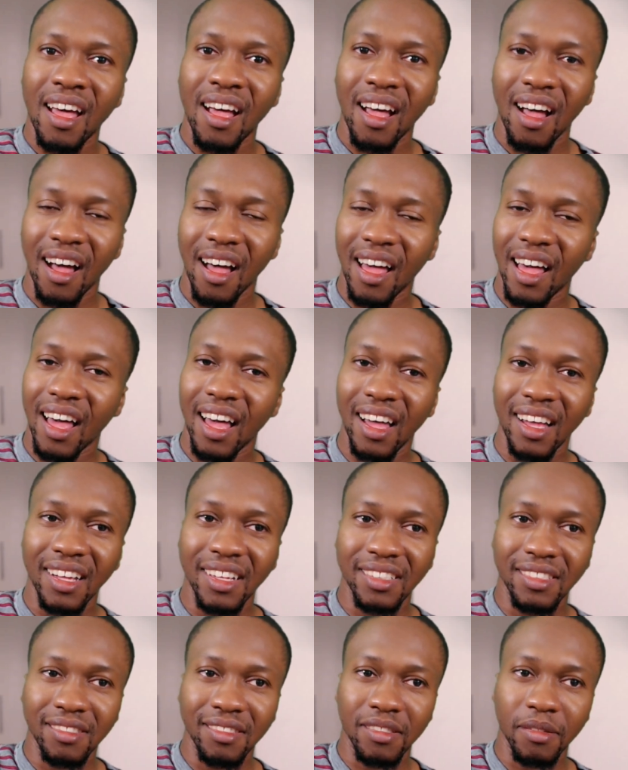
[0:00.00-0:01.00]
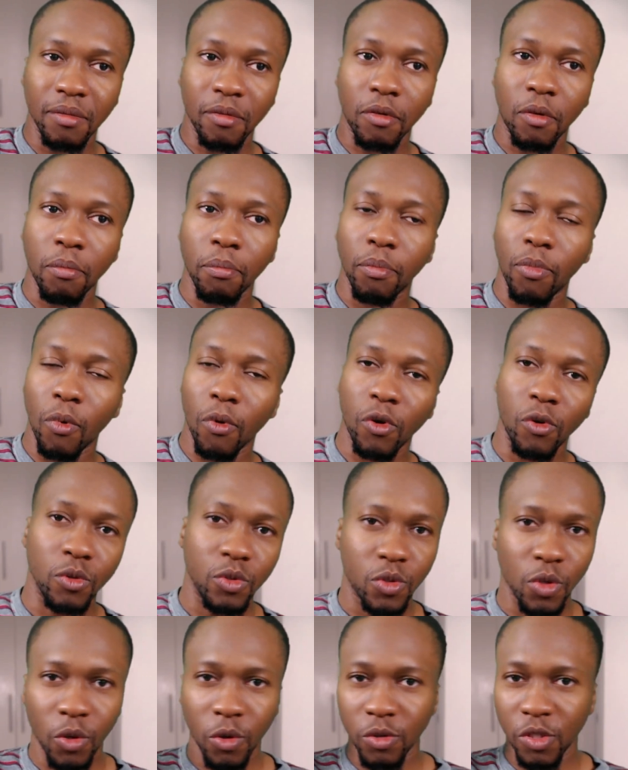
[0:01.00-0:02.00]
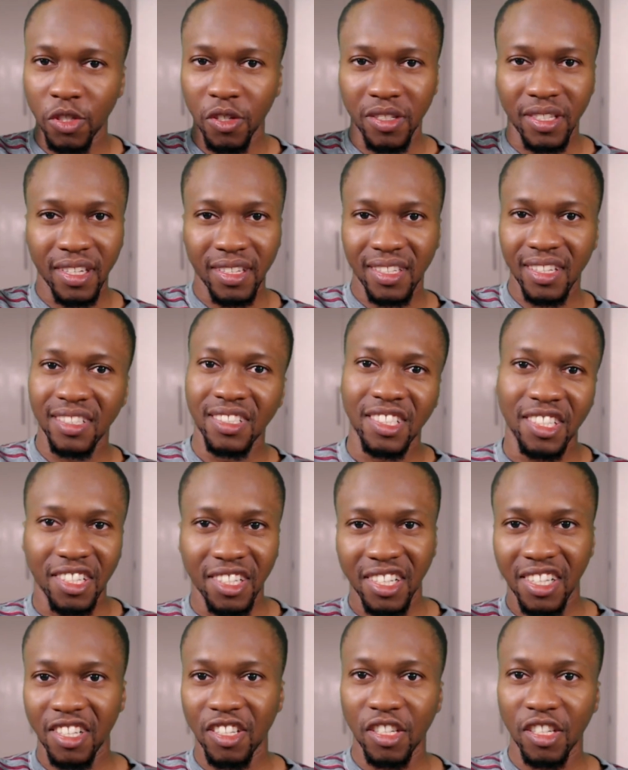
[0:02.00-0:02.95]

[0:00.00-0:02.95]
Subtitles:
and Boruto just essentially